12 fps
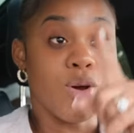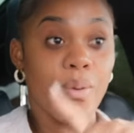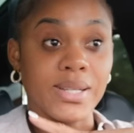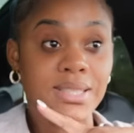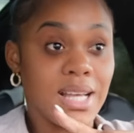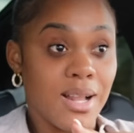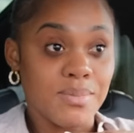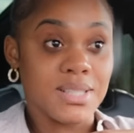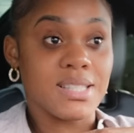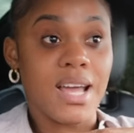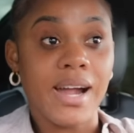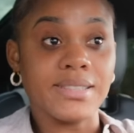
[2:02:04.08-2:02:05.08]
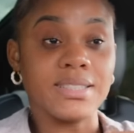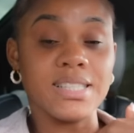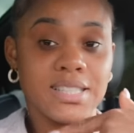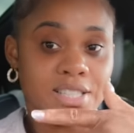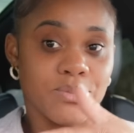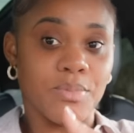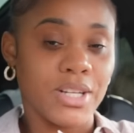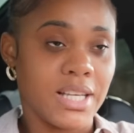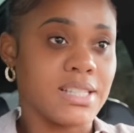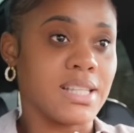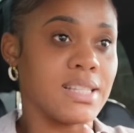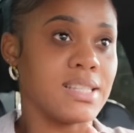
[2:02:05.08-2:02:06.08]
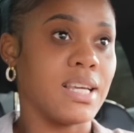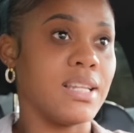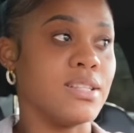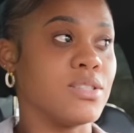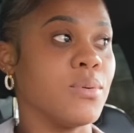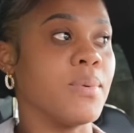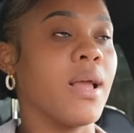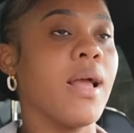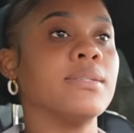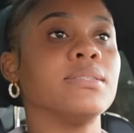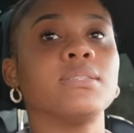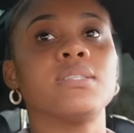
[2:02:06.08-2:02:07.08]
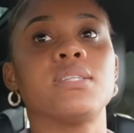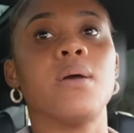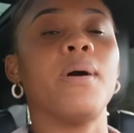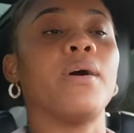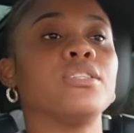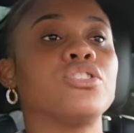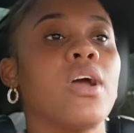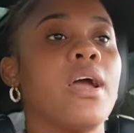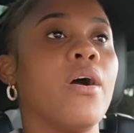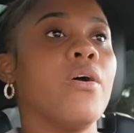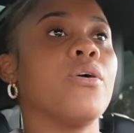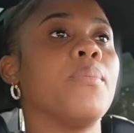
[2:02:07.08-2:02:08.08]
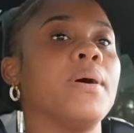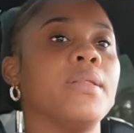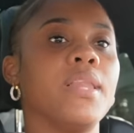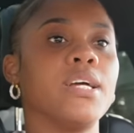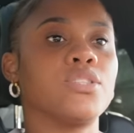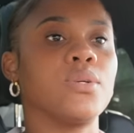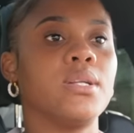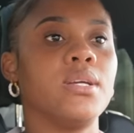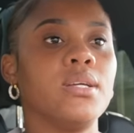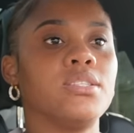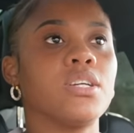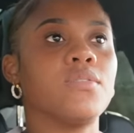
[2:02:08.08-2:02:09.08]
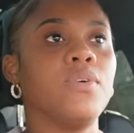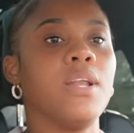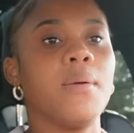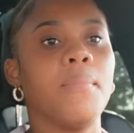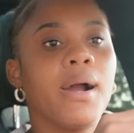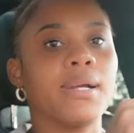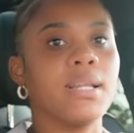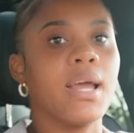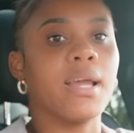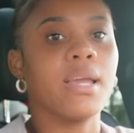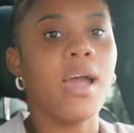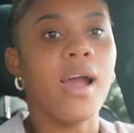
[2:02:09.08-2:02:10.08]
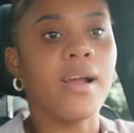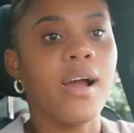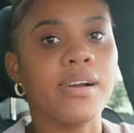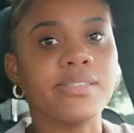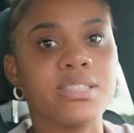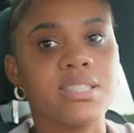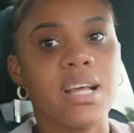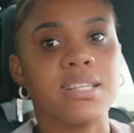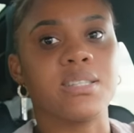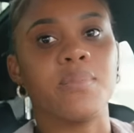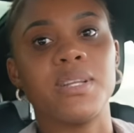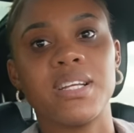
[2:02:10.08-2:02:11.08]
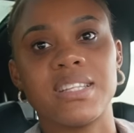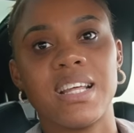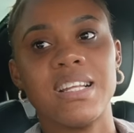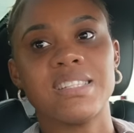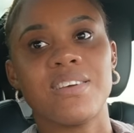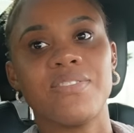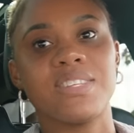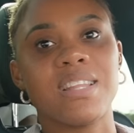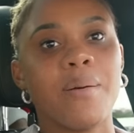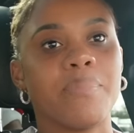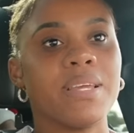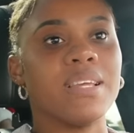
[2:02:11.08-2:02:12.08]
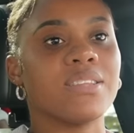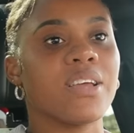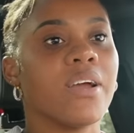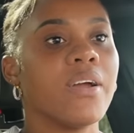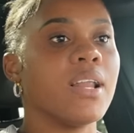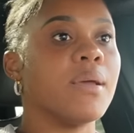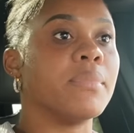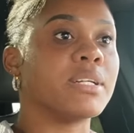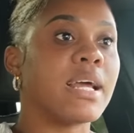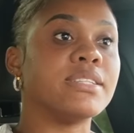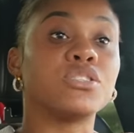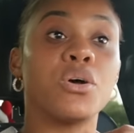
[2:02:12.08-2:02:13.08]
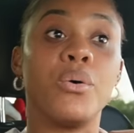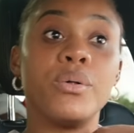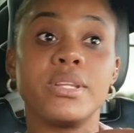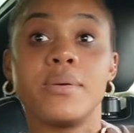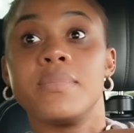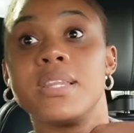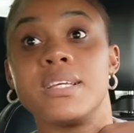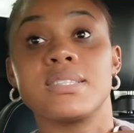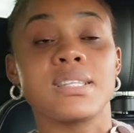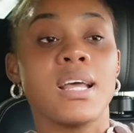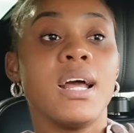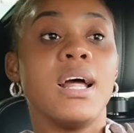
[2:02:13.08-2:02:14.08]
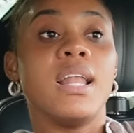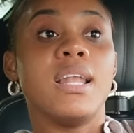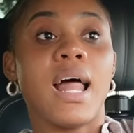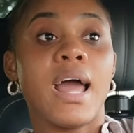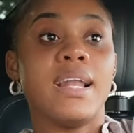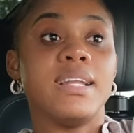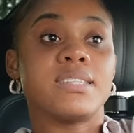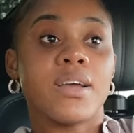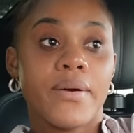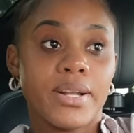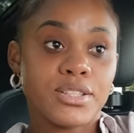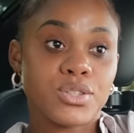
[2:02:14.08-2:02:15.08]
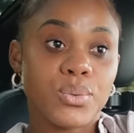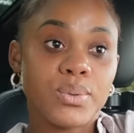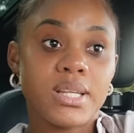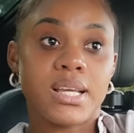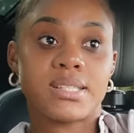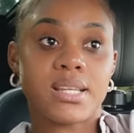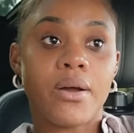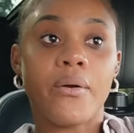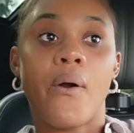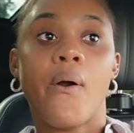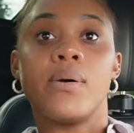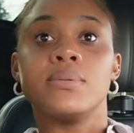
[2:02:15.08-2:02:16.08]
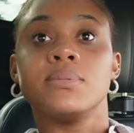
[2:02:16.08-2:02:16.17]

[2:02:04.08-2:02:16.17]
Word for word: know when tell me sir this is Monessa saying it to me say I'm gonna try and hurry up and dash the Chick-fil-A bag in her car because Crissy I said me not tell us if it's up eat early but I told him this like literally two days ago